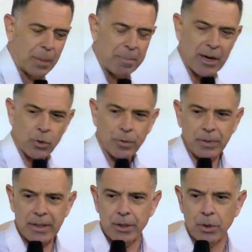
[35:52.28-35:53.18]
mind.
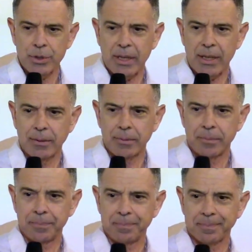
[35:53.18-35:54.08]
Microflood dosing?
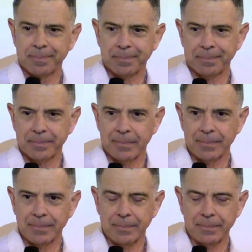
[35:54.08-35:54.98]

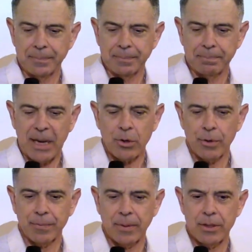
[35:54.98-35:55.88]

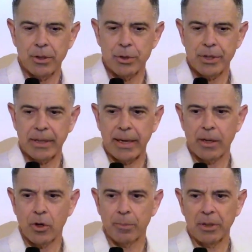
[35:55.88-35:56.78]
Microflood dosing,
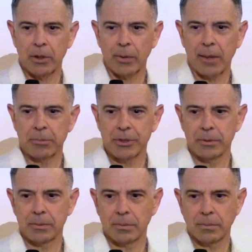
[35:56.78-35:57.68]
800 milligrams.
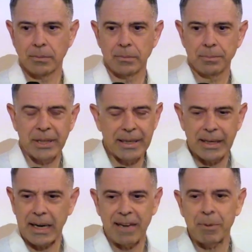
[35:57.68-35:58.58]
But
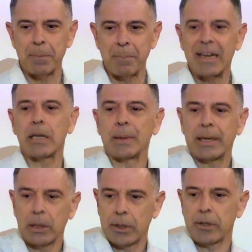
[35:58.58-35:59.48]
again, I've been medically
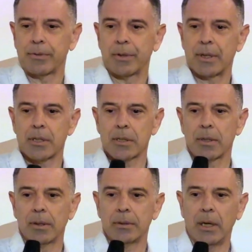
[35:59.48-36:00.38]
cleared for this.
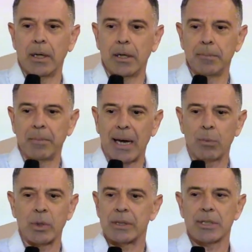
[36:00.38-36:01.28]
I
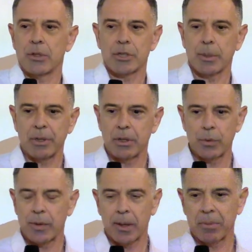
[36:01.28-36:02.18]
wouldn't tell someone to
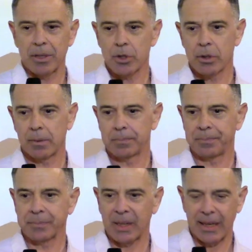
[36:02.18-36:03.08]
do much.
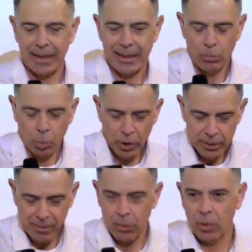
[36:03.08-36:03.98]
And I had worked
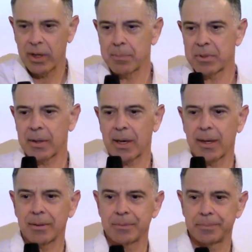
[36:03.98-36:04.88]
my way up to that.